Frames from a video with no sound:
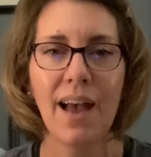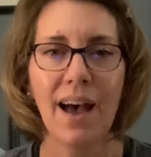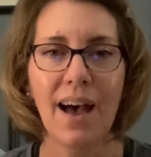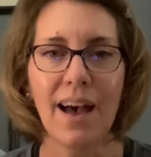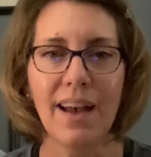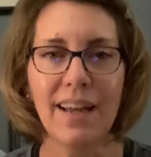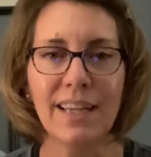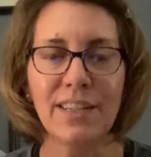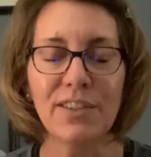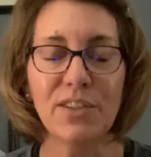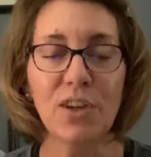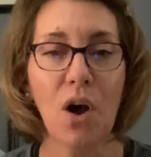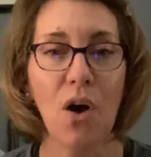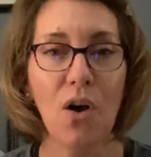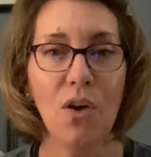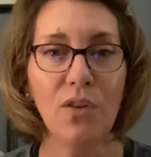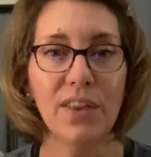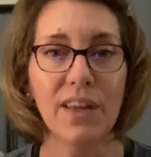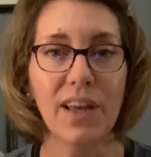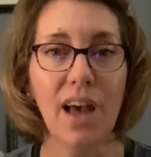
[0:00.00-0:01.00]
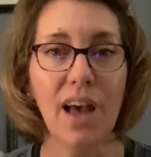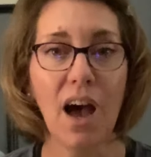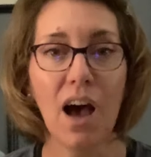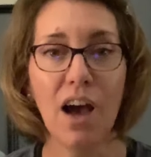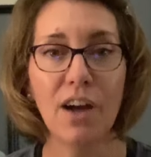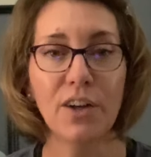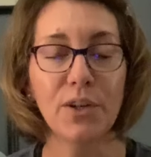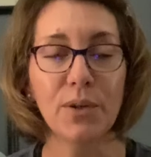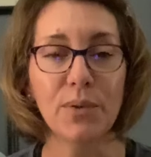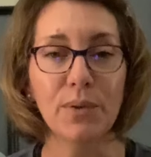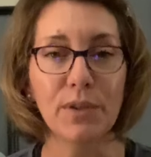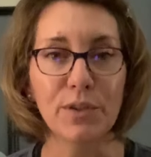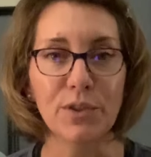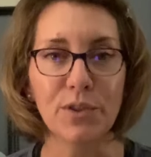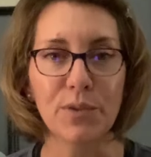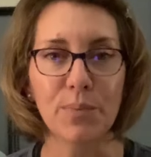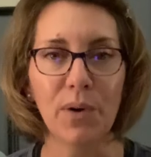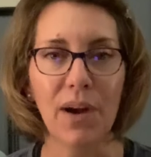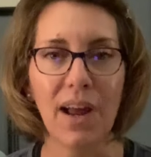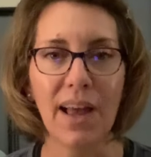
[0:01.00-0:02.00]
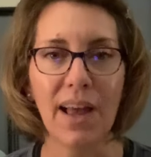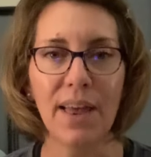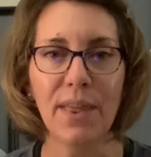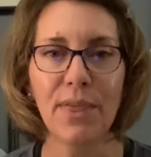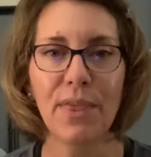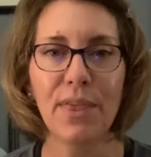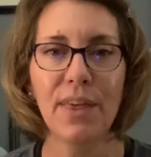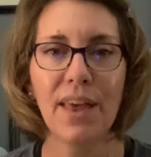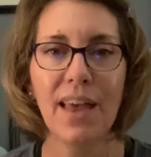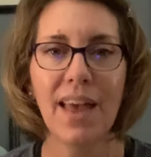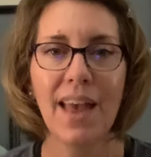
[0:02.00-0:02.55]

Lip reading: It's called the Conqueror's breath,